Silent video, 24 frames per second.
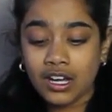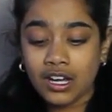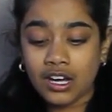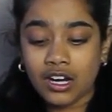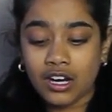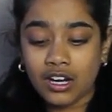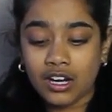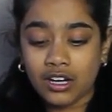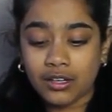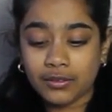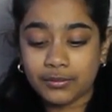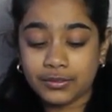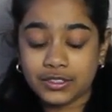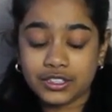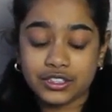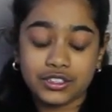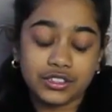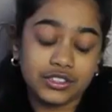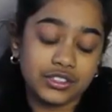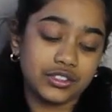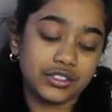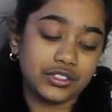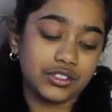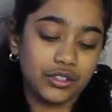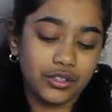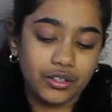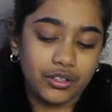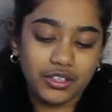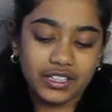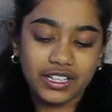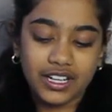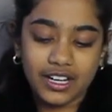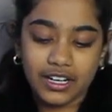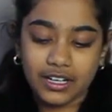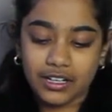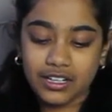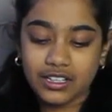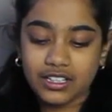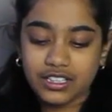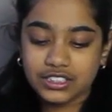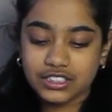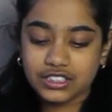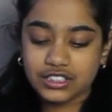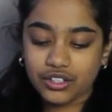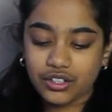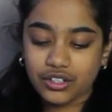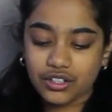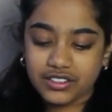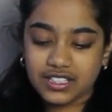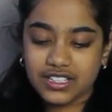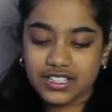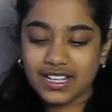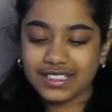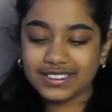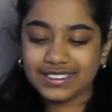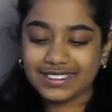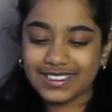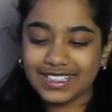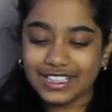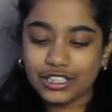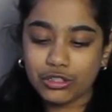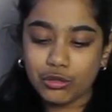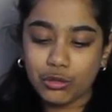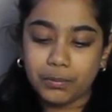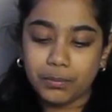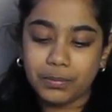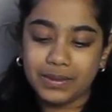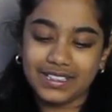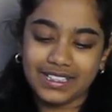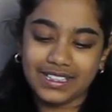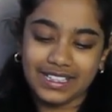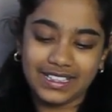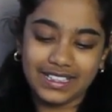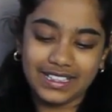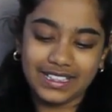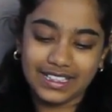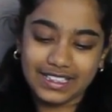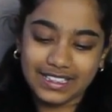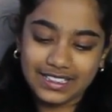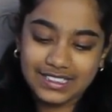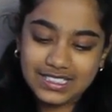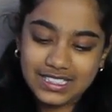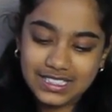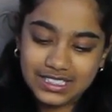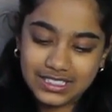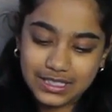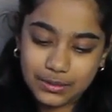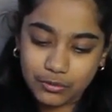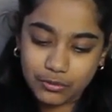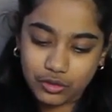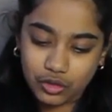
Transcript: Um, so yeah, so the next thing you'll be needing is some